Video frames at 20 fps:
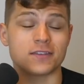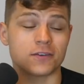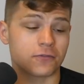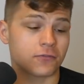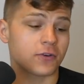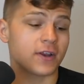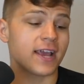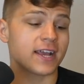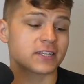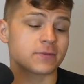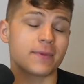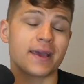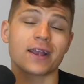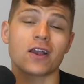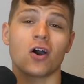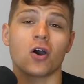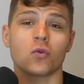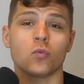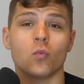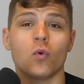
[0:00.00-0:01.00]
the Free X
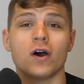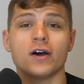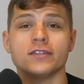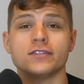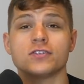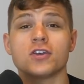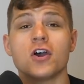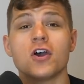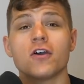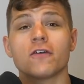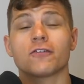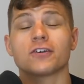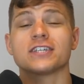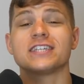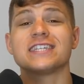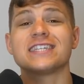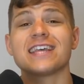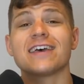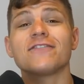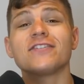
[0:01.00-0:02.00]
Metcon 1s for
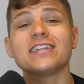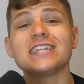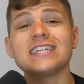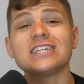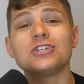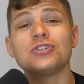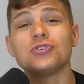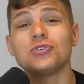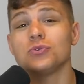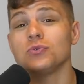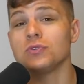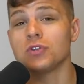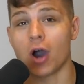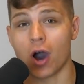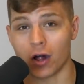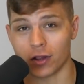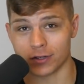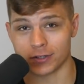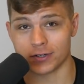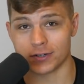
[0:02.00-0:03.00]

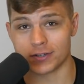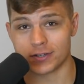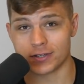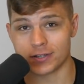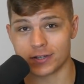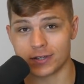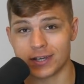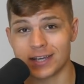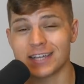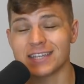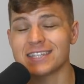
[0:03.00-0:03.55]
$72.